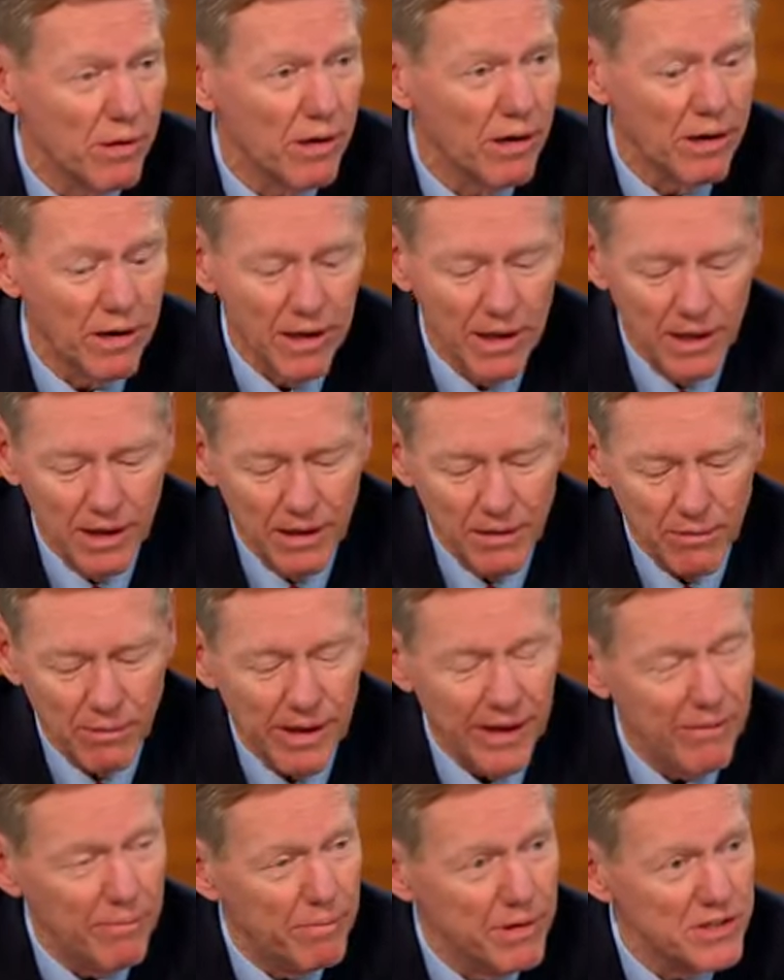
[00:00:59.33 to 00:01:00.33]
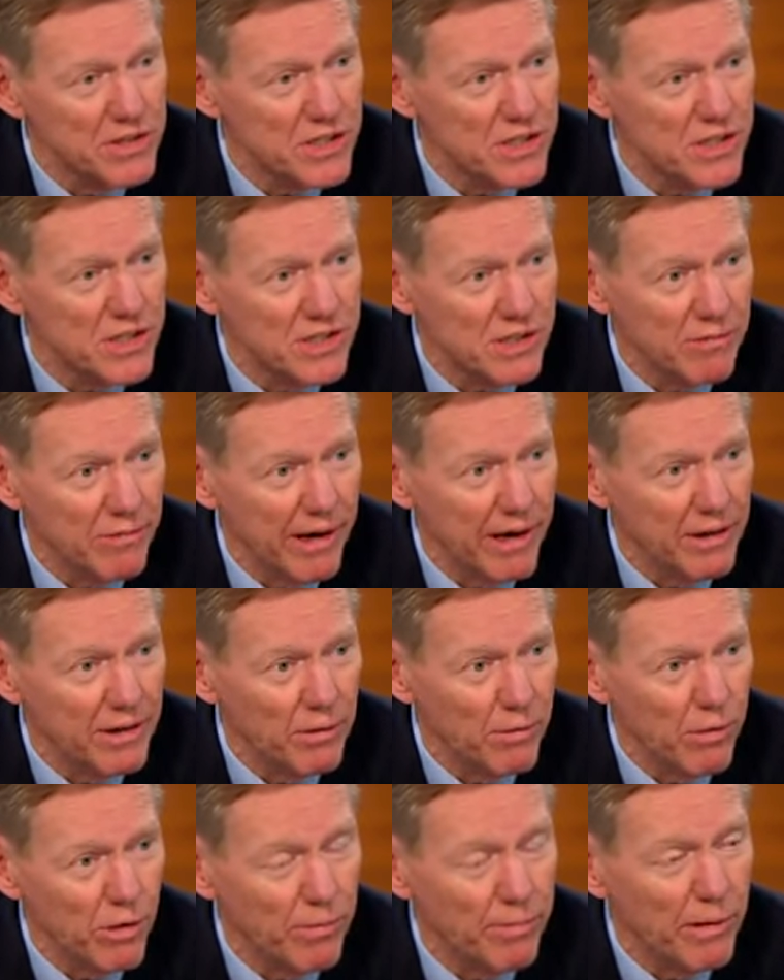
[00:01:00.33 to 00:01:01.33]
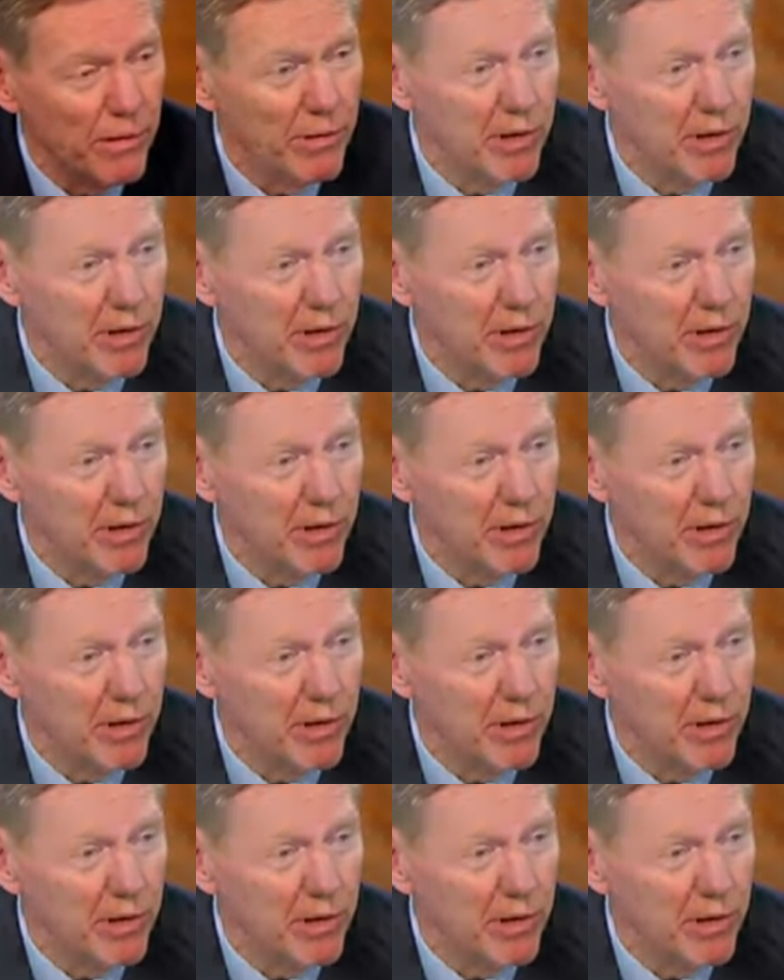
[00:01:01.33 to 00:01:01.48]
where we have businesses around the world, but